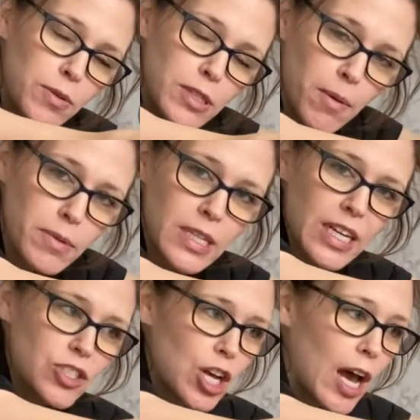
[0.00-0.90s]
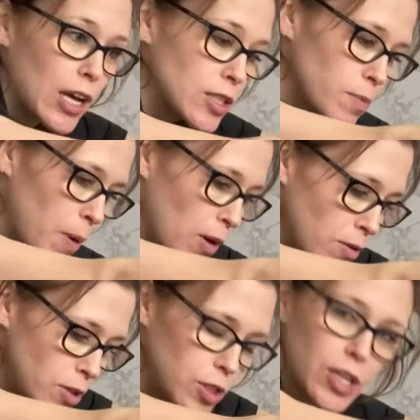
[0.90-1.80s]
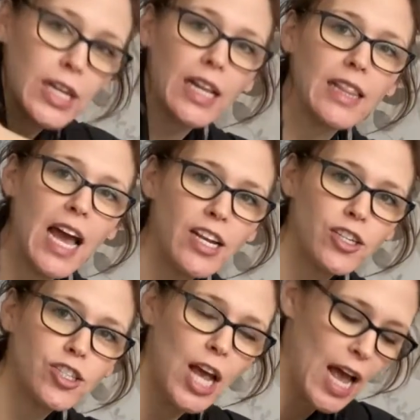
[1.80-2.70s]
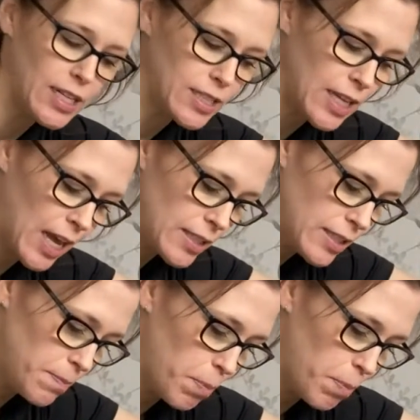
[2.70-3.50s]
it's almost like a child's pose, so you're gonna let your chest get